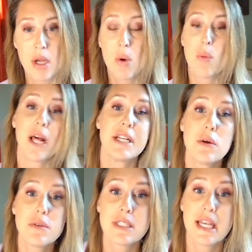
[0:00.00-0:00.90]
What I
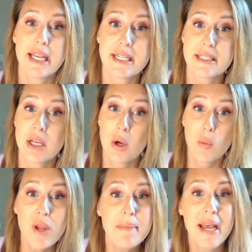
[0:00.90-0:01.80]
don't say is
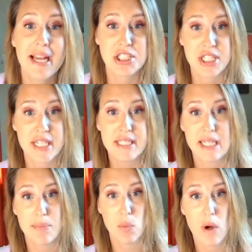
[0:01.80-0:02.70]
we match kids
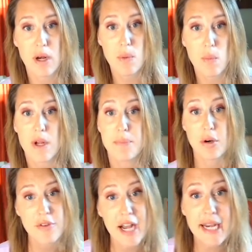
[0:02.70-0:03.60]
up one-on-one,
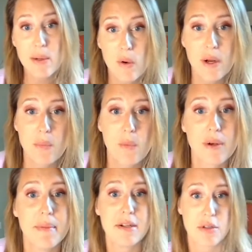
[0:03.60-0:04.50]
providing
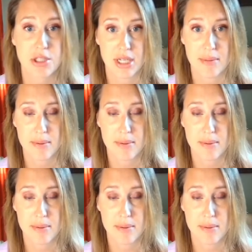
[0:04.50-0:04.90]
one-on-one mentorship.